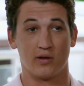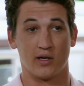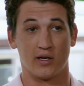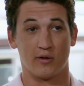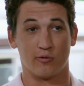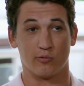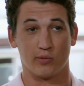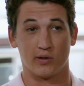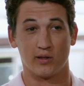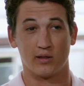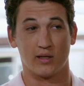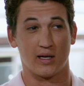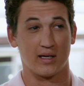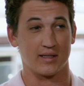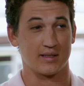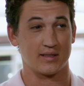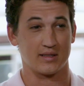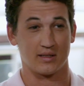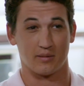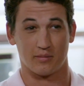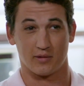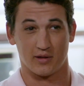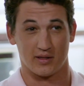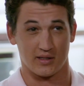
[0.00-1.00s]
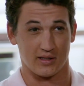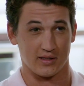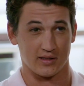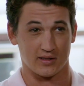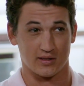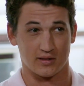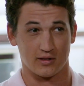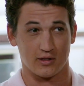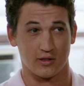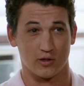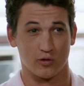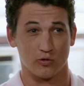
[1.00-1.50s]
and realize some of
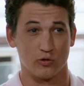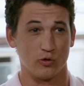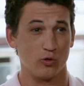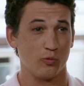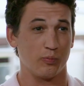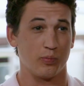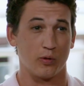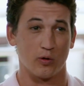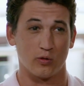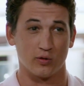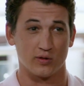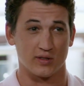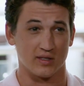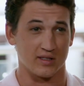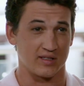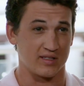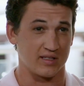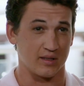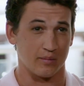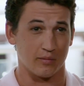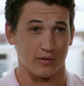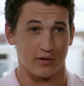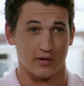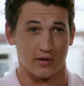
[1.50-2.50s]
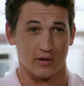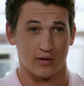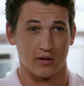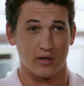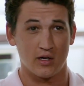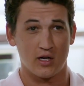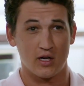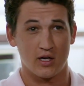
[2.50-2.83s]
these, you know, loopholes and some of the,